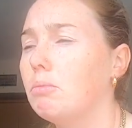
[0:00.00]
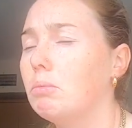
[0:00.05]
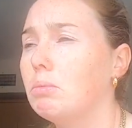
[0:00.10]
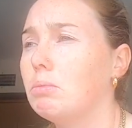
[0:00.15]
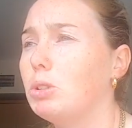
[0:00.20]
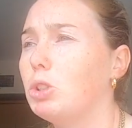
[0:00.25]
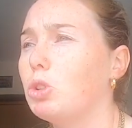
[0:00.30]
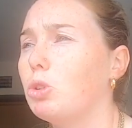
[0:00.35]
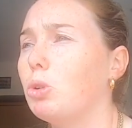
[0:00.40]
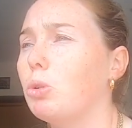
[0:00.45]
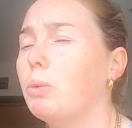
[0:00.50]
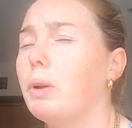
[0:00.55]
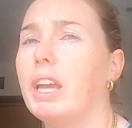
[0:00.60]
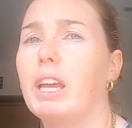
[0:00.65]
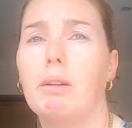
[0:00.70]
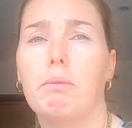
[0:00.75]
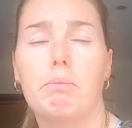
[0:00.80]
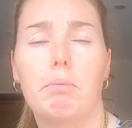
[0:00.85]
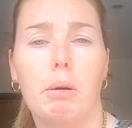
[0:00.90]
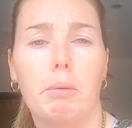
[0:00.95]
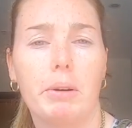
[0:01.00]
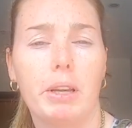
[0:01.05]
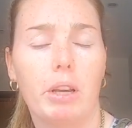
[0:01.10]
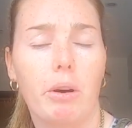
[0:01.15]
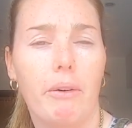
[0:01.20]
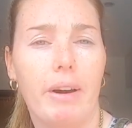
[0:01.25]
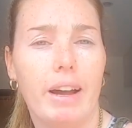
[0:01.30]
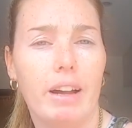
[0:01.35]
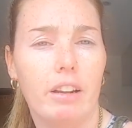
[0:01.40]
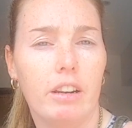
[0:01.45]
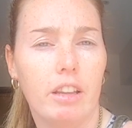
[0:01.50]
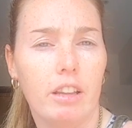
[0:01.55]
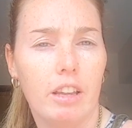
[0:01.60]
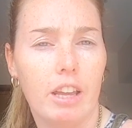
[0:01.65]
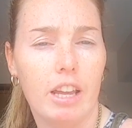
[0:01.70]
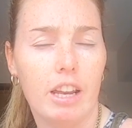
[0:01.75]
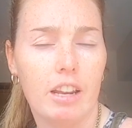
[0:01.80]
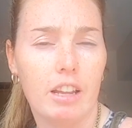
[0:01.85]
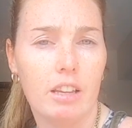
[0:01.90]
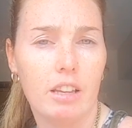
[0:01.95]
sure we can probably go out
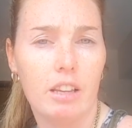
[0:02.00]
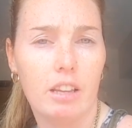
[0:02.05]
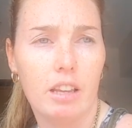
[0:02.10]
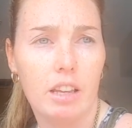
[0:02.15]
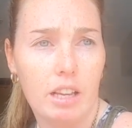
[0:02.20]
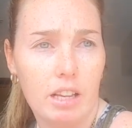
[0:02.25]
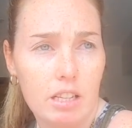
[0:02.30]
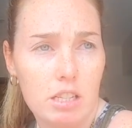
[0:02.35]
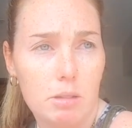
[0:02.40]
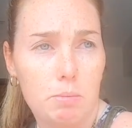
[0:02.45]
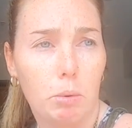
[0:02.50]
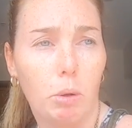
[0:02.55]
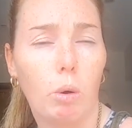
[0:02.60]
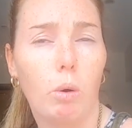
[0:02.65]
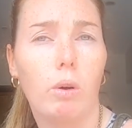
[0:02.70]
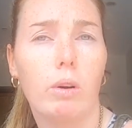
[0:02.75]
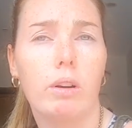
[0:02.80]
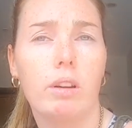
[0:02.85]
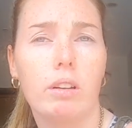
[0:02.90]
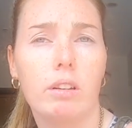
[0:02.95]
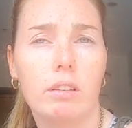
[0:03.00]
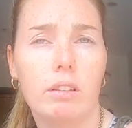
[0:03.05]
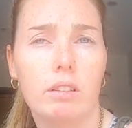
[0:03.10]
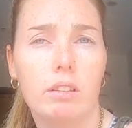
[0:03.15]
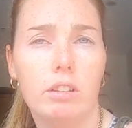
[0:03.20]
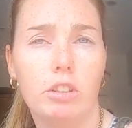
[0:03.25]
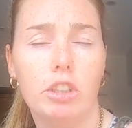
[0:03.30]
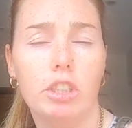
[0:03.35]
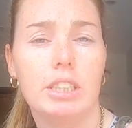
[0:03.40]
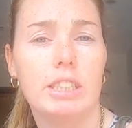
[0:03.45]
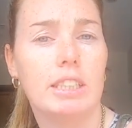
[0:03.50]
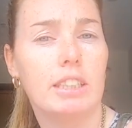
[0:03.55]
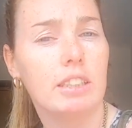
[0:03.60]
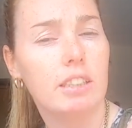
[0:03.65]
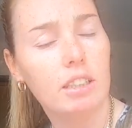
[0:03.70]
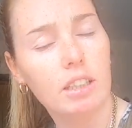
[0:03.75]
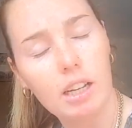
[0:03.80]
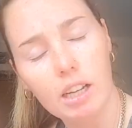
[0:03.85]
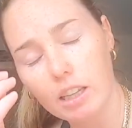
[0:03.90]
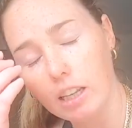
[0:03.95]
and explore New
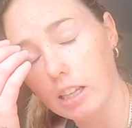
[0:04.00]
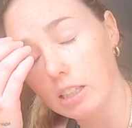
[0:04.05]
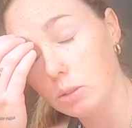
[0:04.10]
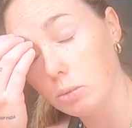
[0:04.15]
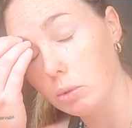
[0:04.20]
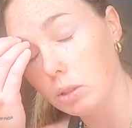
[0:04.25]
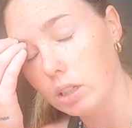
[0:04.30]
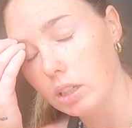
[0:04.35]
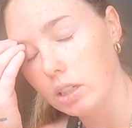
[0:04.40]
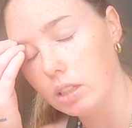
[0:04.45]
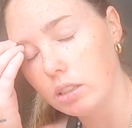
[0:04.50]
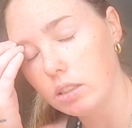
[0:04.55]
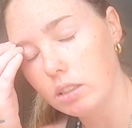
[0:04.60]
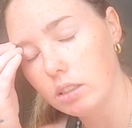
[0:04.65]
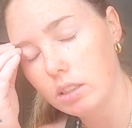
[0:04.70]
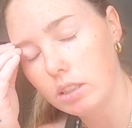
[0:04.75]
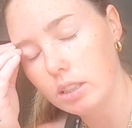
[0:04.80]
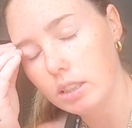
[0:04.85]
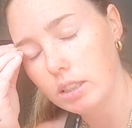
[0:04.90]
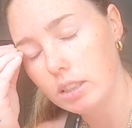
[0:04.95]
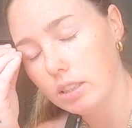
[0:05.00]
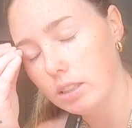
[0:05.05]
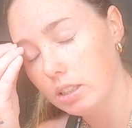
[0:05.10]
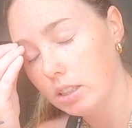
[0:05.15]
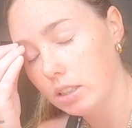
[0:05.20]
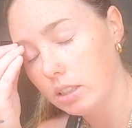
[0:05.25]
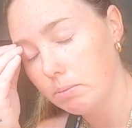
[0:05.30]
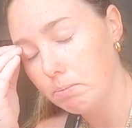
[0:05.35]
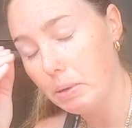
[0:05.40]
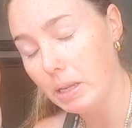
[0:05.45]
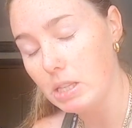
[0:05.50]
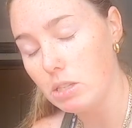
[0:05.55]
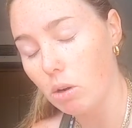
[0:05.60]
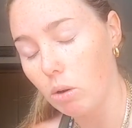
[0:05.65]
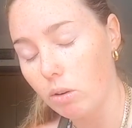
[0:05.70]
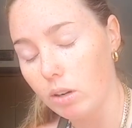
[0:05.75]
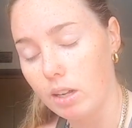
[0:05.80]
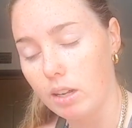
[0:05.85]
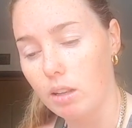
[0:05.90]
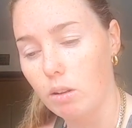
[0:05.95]
Zealand unless we're being
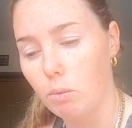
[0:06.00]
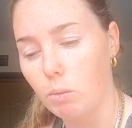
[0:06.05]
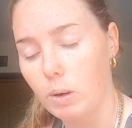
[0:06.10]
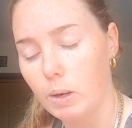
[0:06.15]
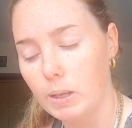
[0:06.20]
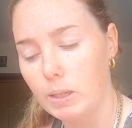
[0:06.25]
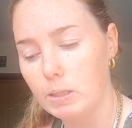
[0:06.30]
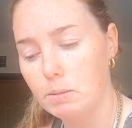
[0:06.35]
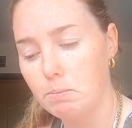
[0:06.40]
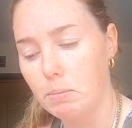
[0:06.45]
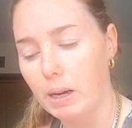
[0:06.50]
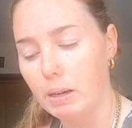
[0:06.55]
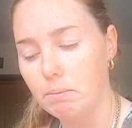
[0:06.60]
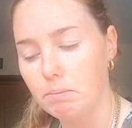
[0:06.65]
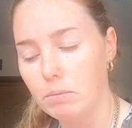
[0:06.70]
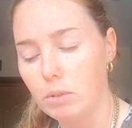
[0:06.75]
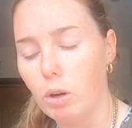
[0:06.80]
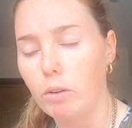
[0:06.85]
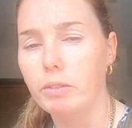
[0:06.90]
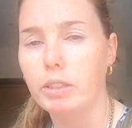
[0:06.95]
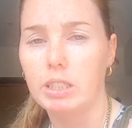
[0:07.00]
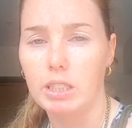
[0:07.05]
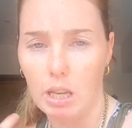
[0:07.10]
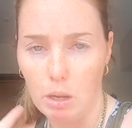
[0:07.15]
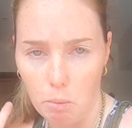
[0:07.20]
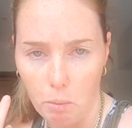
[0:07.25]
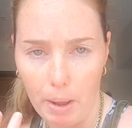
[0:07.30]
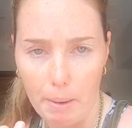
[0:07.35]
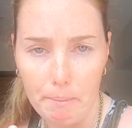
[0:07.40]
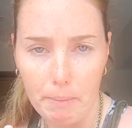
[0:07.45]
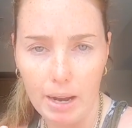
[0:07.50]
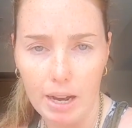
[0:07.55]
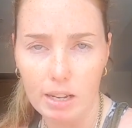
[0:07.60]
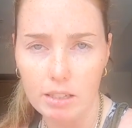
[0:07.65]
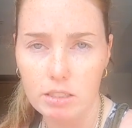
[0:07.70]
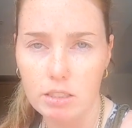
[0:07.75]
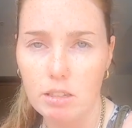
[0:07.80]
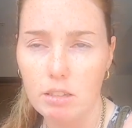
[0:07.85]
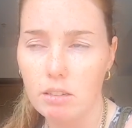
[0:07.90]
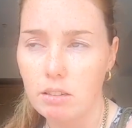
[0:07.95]
told otherwise, but obviously wear
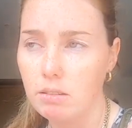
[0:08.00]
mask,